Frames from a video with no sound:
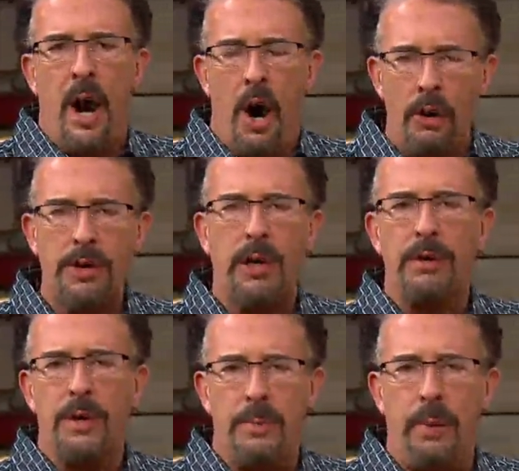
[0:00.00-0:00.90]
also
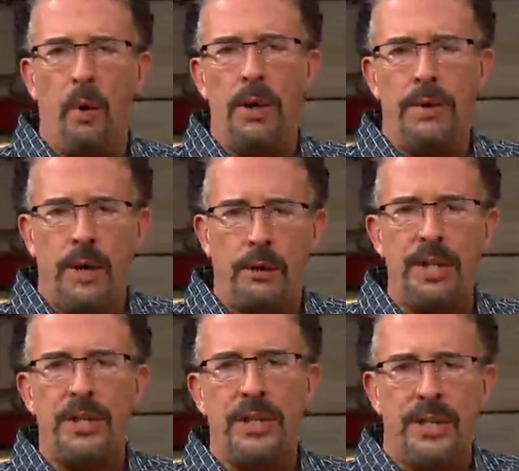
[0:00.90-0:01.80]
support the
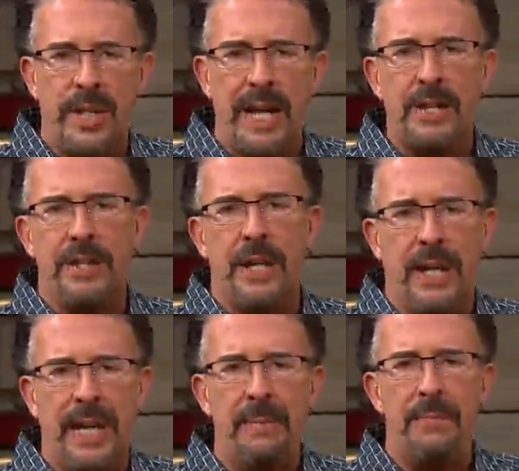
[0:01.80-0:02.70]
Christian stations
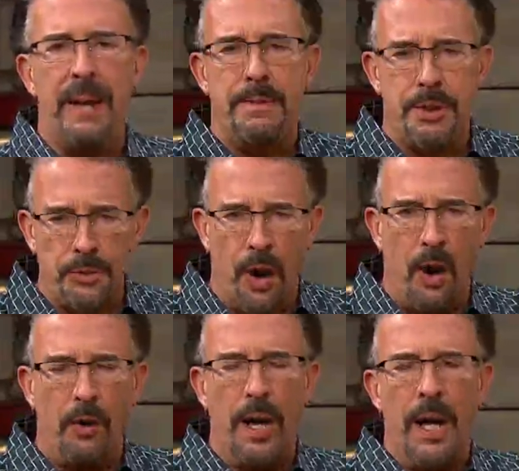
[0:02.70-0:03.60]
and keep them
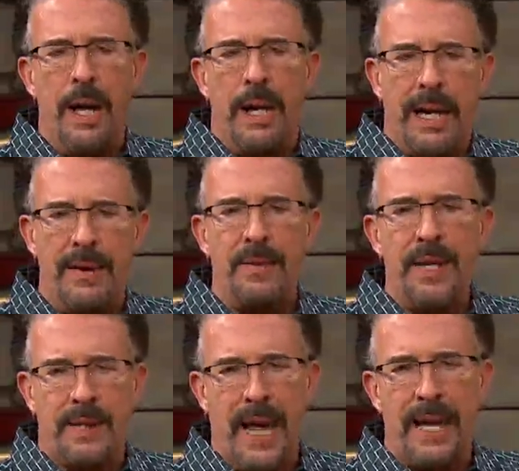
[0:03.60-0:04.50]
strong in
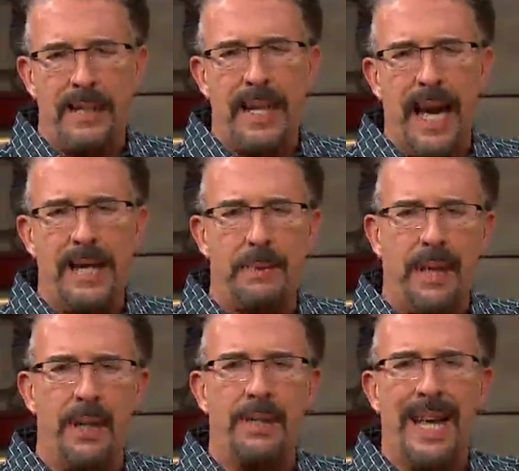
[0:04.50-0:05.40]
these last days,
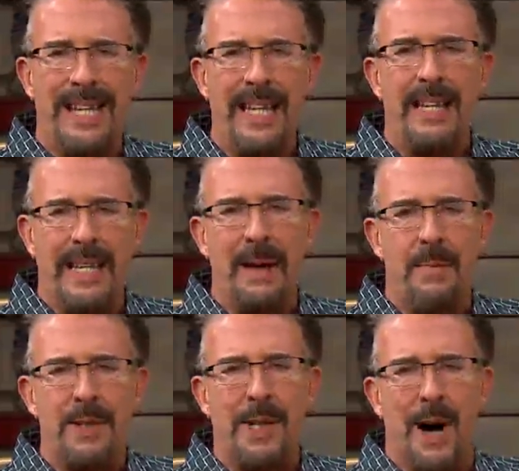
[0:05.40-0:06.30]
because they need to
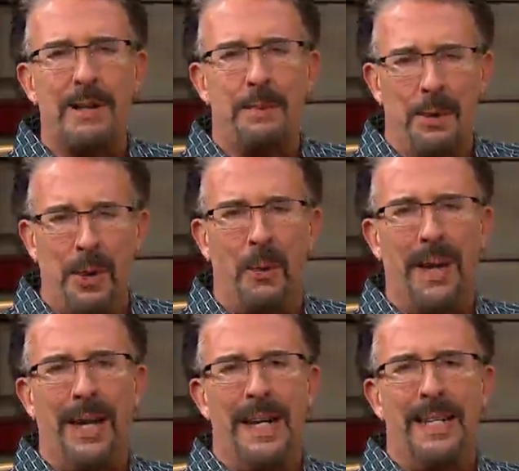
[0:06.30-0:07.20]
keep this gospel
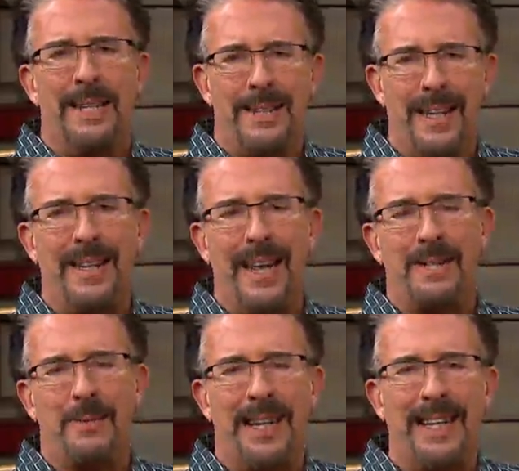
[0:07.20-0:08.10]
going. See you
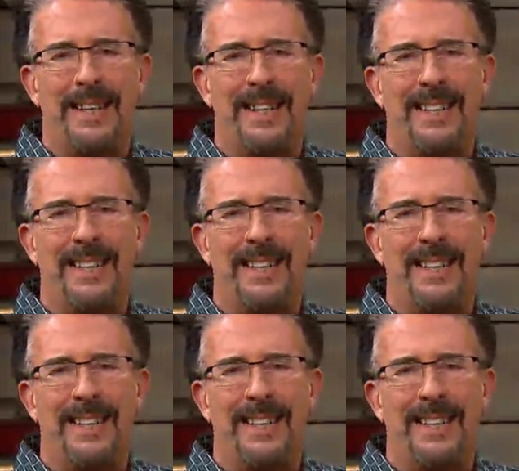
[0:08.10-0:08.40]
next week.